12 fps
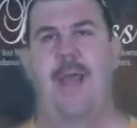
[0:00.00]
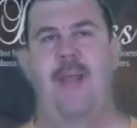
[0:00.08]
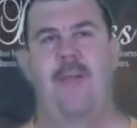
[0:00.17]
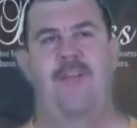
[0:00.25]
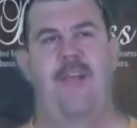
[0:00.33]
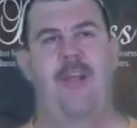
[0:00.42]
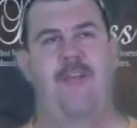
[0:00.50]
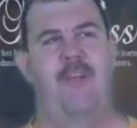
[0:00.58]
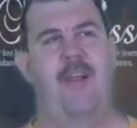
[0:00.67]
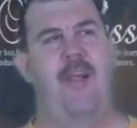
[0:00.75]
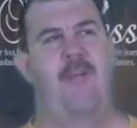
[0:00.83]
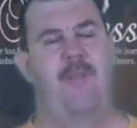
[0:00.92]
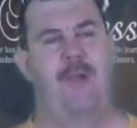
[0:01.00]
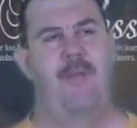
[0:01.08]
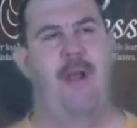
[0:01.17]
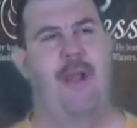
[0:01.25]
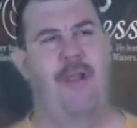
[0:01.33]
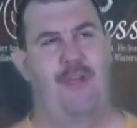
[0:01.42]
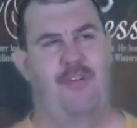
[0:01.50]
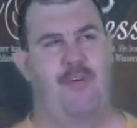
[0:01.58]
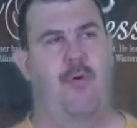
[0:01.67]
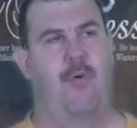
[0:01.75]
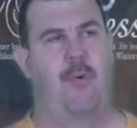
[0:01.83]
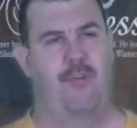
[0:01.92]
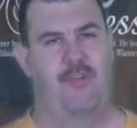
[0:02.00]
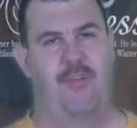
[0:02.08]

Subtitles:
had to change it and rewrite this chorus